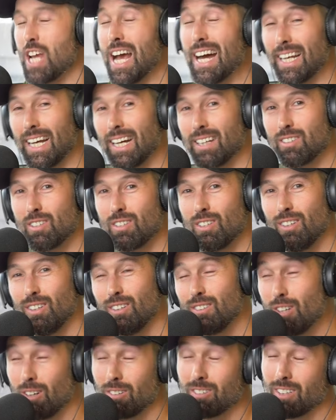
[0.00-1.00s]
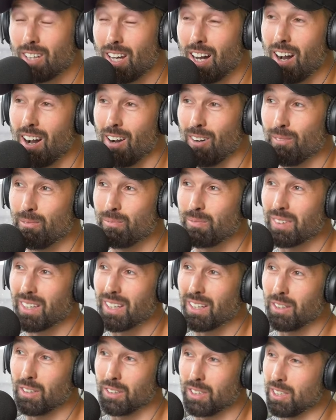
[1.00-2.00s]
shout out to Dr. Carl
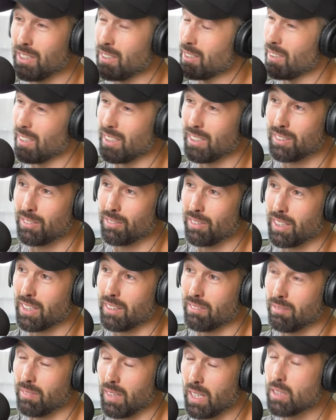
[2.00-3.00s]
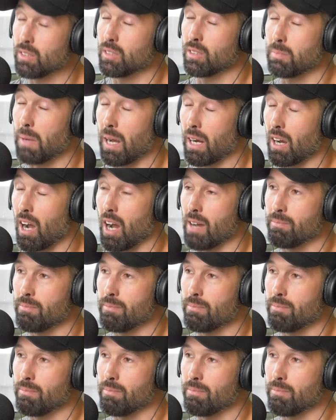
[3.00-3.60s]
because he's a smart